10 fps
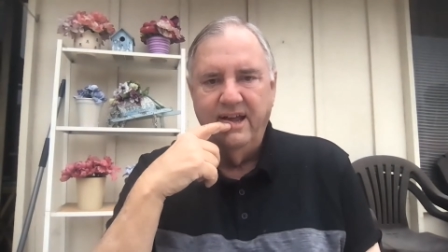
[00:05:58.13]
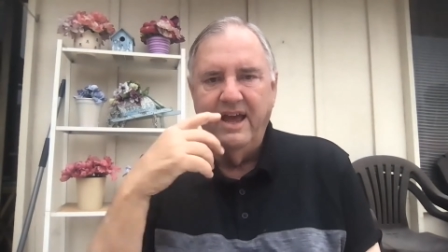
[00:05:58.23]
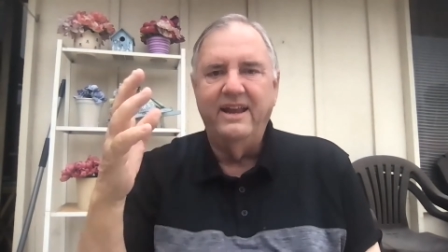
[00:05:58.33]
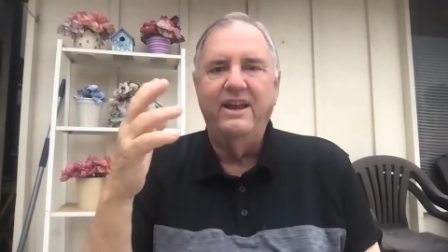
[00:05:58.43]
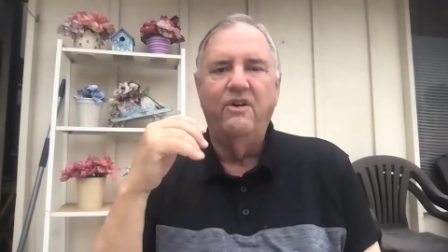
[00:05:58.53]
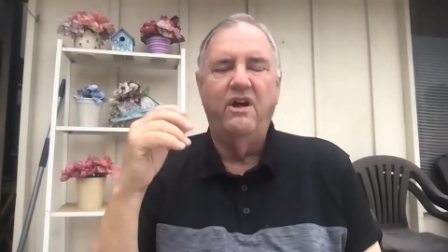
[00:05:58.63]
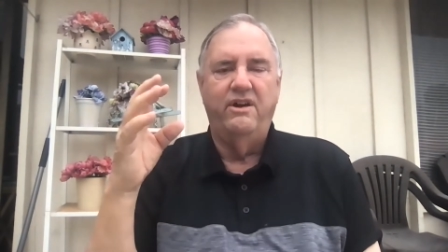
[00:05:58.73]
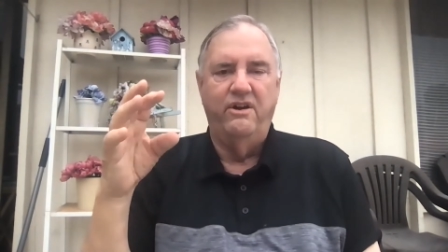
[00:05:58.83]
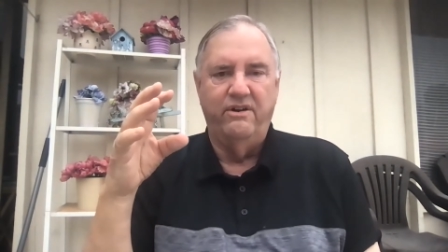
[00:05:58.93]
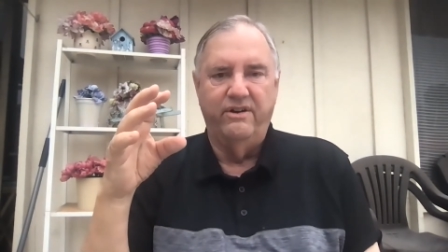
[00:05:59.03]
And here
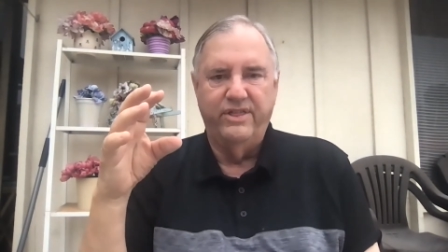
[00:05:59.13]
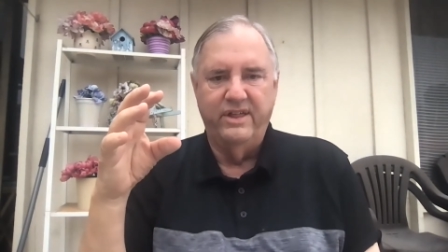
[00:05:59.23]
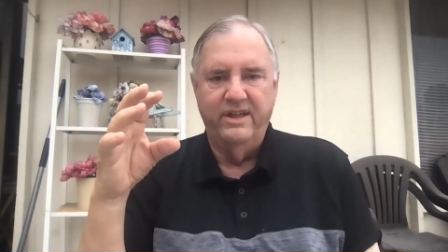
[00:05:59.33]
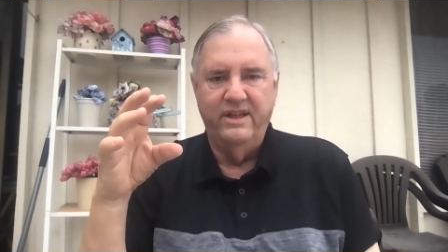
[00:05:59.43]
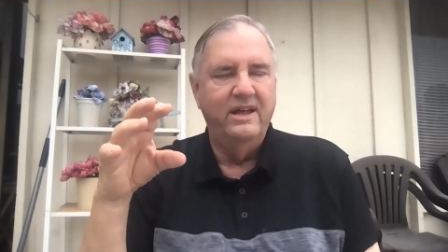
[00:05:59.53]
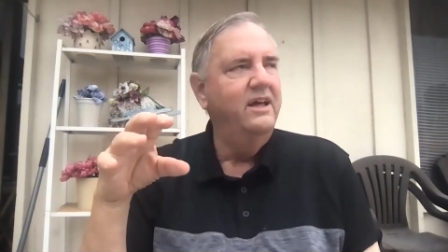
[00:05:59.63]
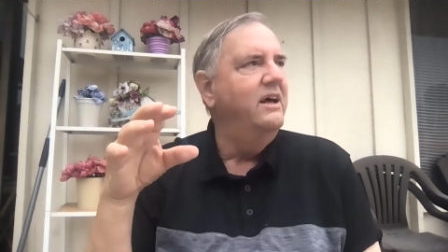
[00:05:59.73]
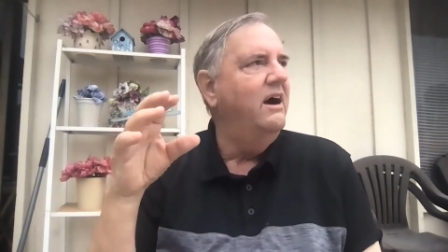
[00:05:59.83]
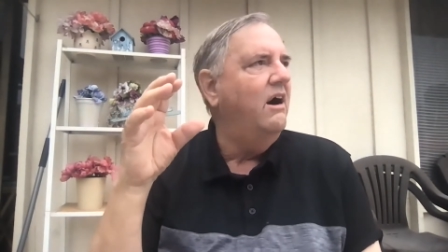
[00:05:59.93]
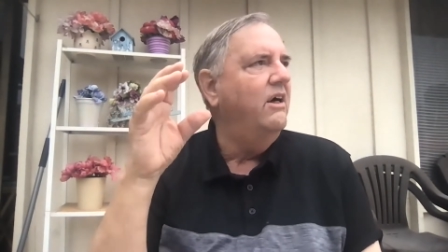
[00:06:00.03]
on earth,
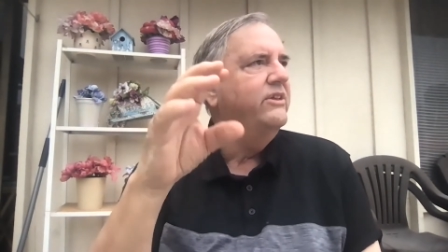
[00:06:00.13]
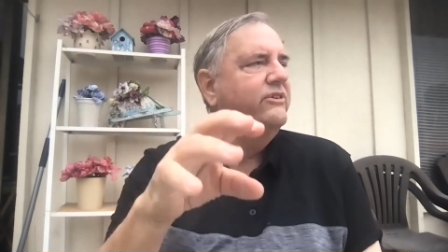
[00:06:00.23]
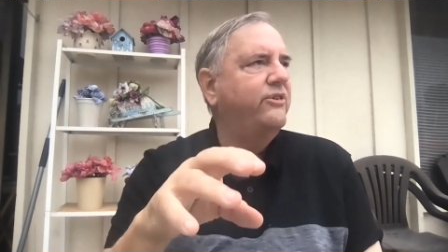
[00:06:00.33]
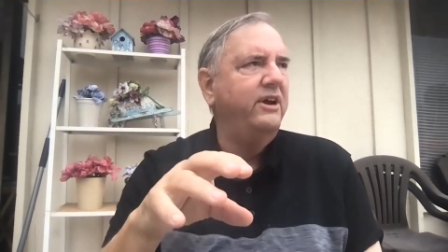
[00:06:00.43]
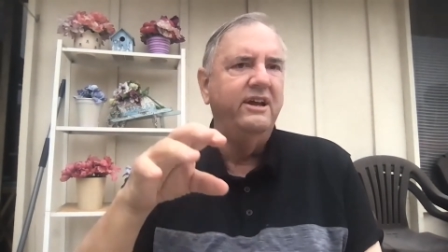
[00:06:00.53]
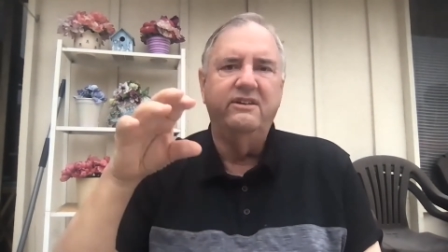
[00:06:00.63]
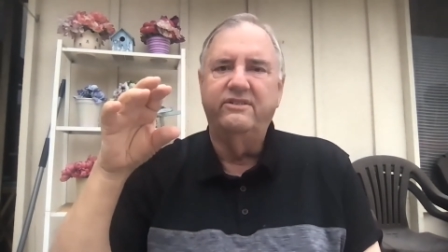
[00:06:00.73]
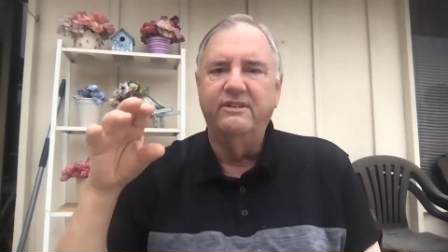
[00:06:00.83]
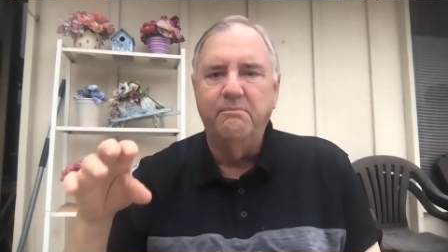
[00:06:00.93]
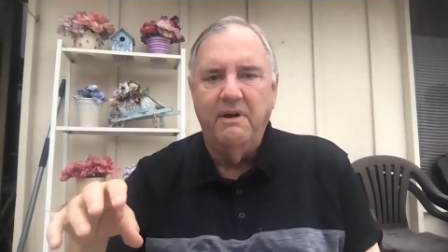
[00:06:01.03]
all the
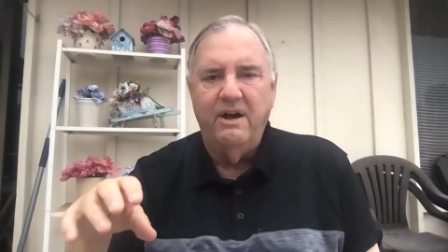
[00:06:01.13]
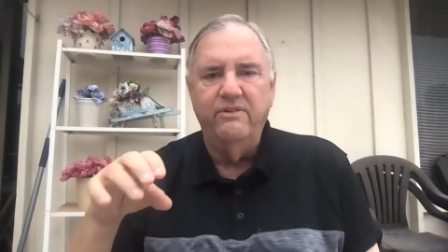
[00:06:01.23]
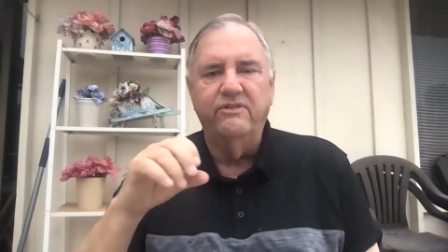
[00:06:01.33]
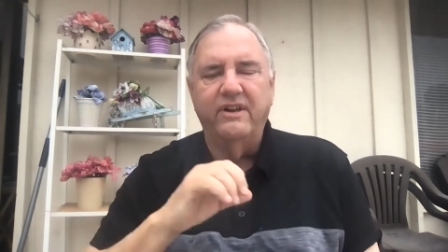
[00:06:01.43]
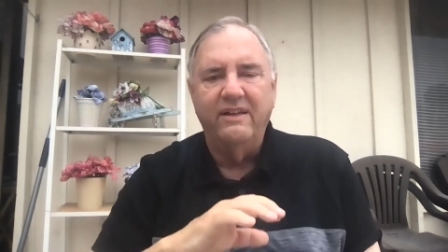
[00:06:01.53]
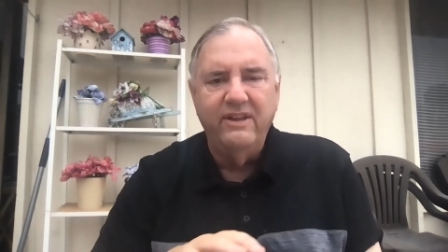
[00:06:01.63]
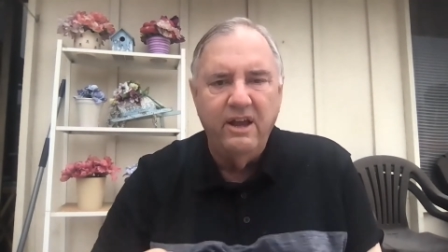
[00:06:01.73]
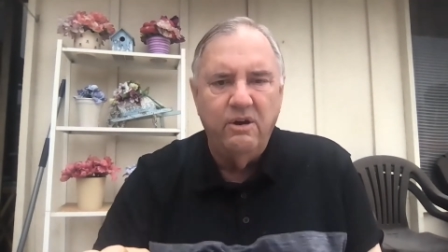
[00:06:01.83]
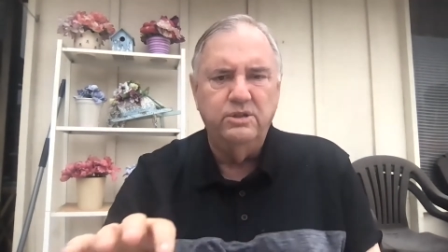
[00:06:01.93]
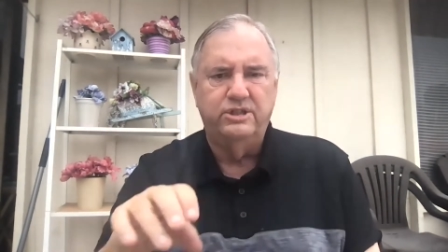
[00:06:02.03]
trees and the mountains and
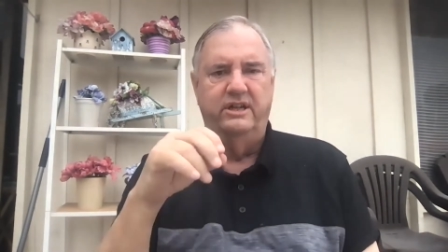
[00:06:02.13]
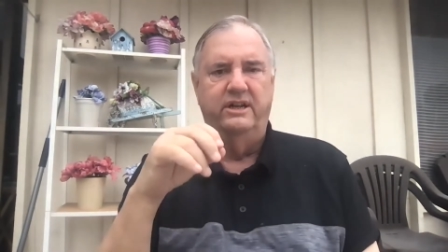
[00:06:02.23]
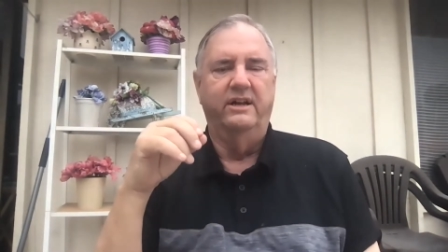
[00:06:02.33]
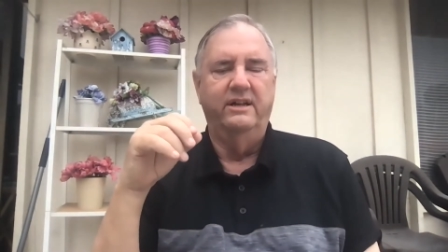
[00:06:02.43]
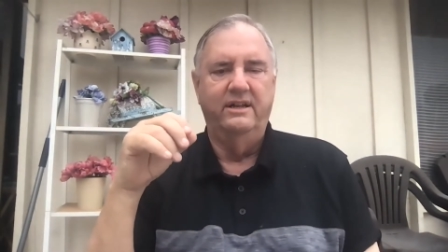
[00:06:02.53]
the ocean